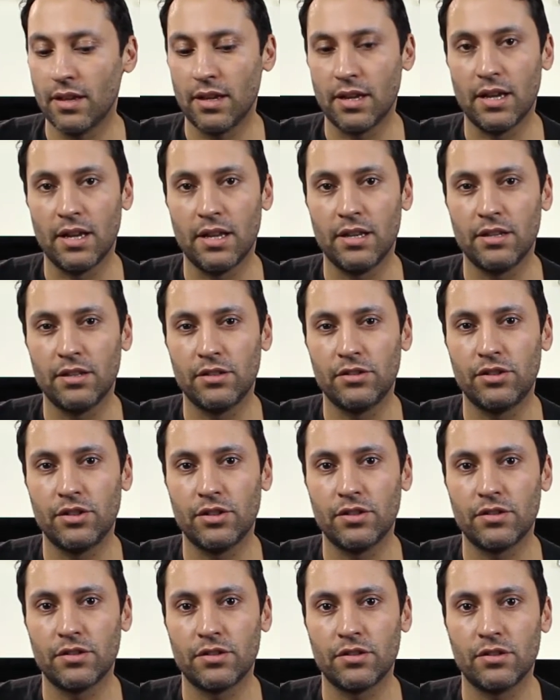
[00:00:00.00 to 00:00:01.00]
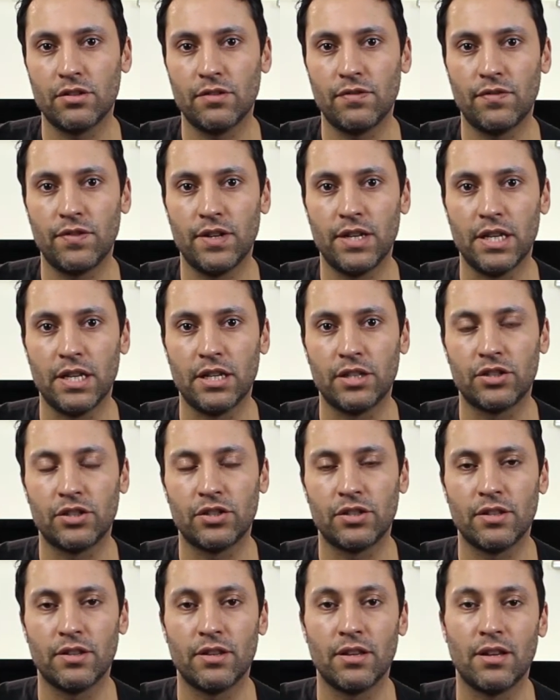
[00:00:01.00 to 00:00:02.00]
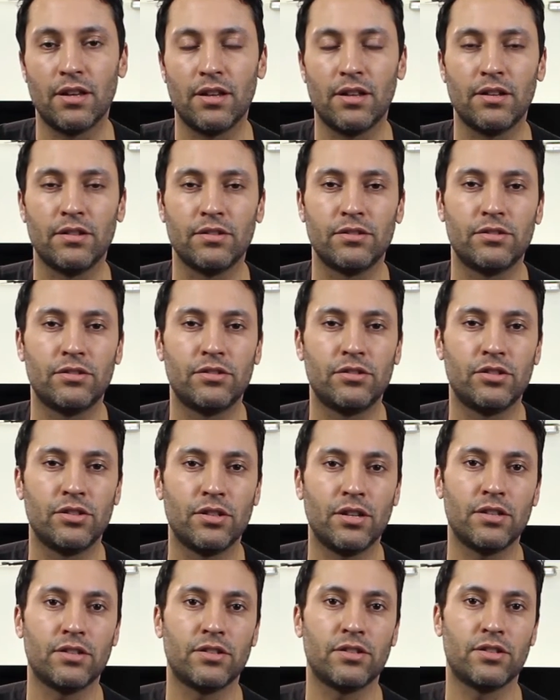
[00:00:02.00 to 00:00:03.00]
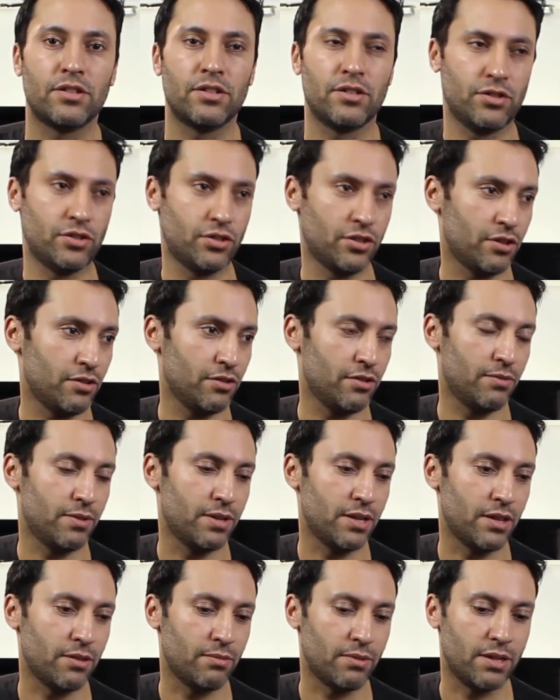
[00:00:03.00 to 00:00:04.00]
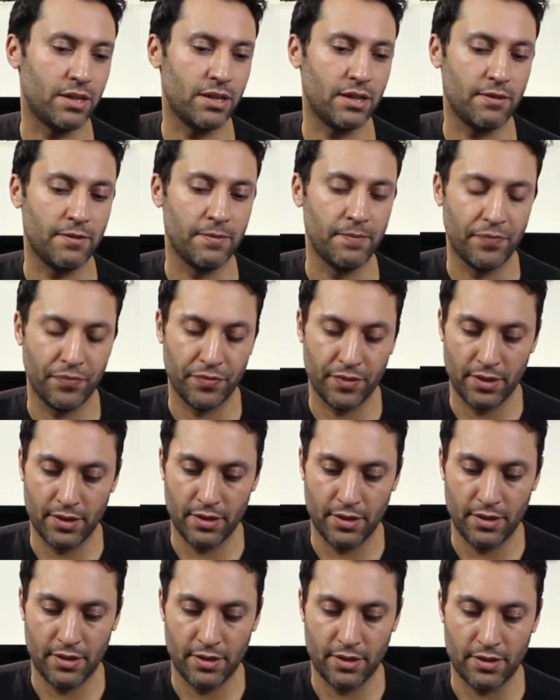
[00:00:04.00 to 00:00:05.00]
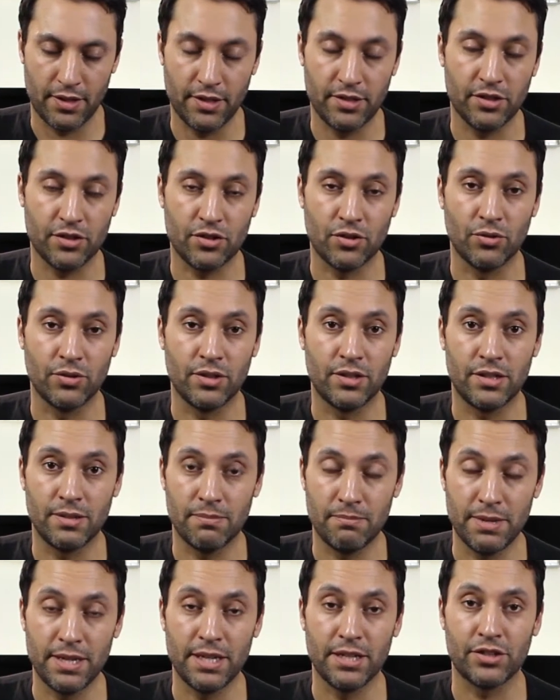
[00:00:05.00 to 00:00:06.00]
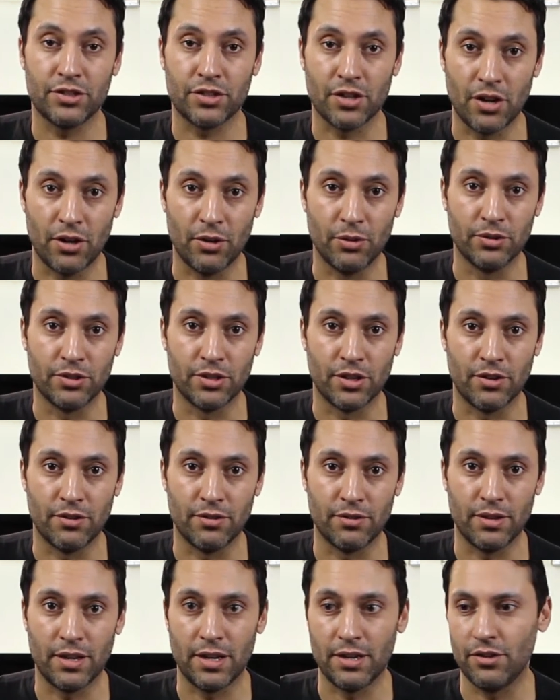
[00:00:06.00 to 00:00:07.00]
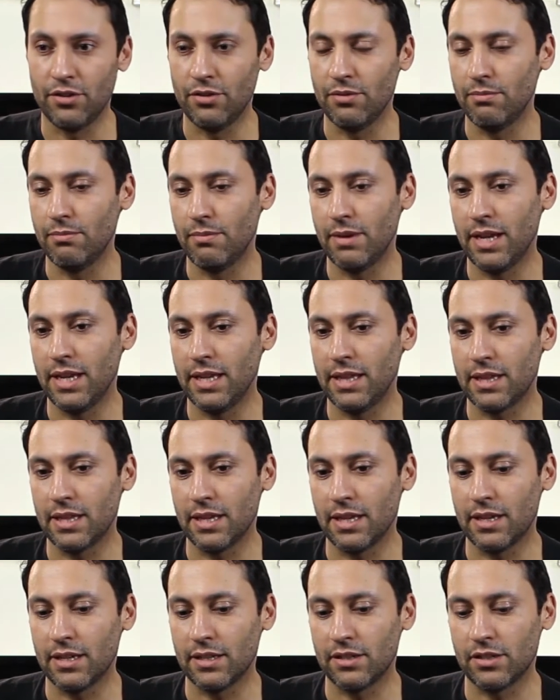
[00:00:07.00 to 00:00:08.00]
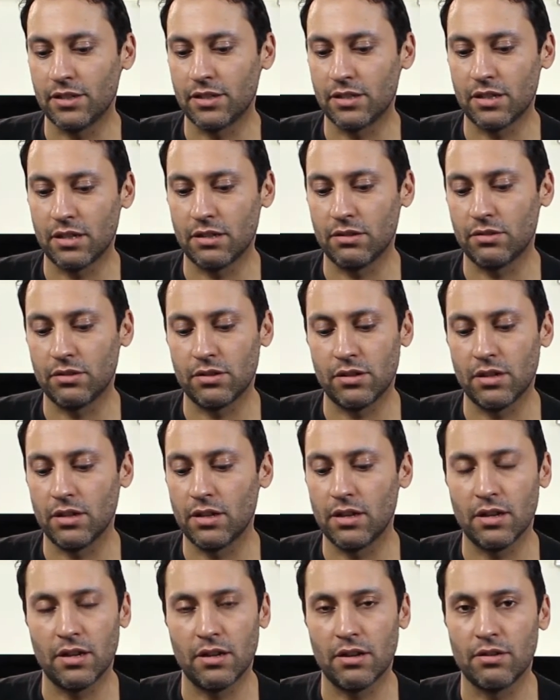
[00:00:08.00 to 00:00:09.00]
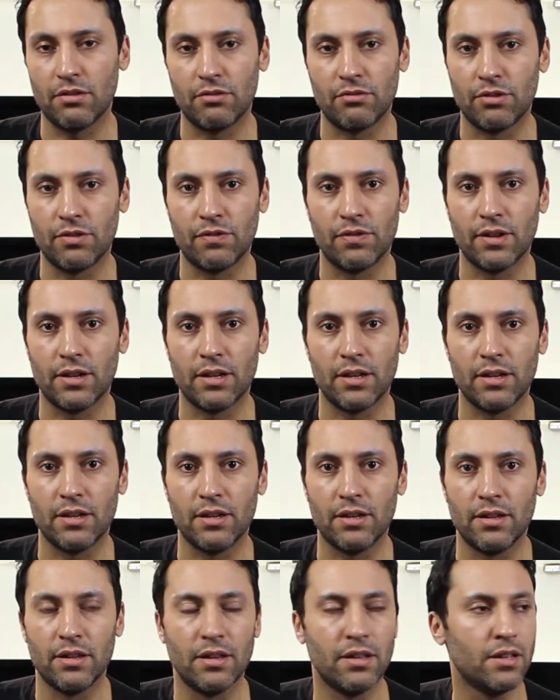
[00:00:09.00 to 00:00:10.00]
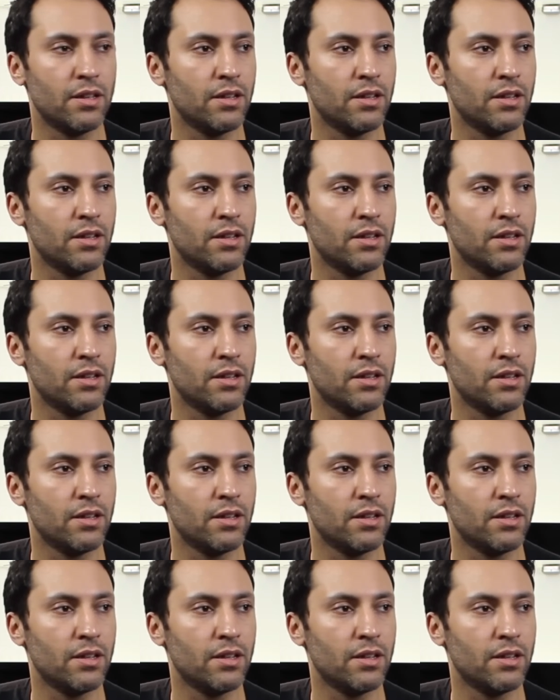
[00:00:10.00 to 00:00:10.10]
And just to finish, I'll just show you another one. Now, this is called the diminished whole tone, and you may think it just sounds like a horrifically